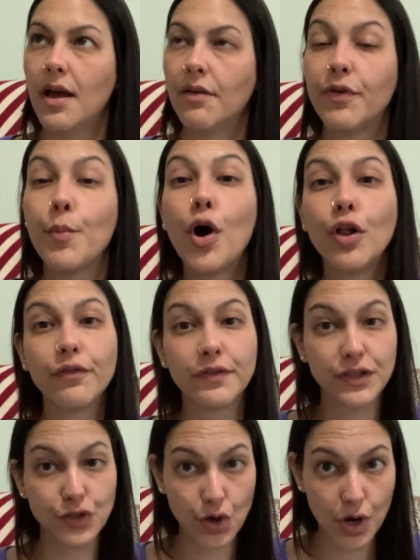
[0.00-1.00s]
from all of the
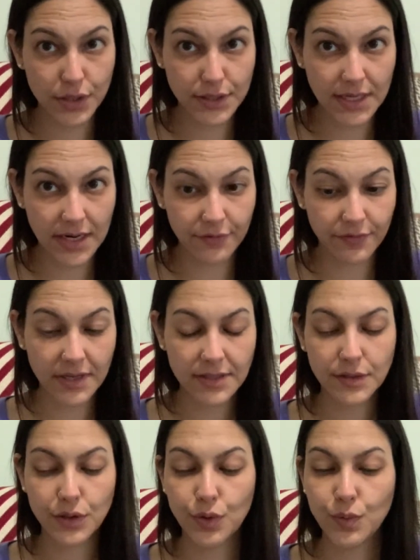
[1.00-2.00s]
socks that I've knit
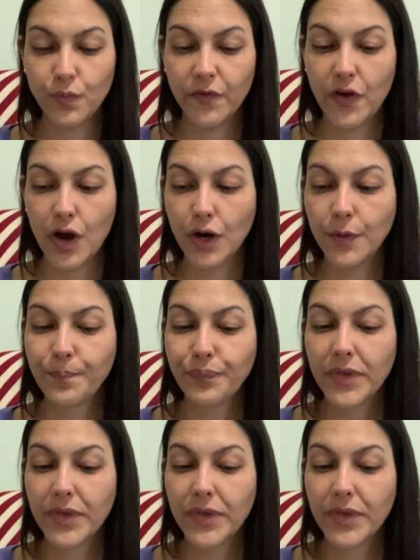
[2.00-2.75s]
so far.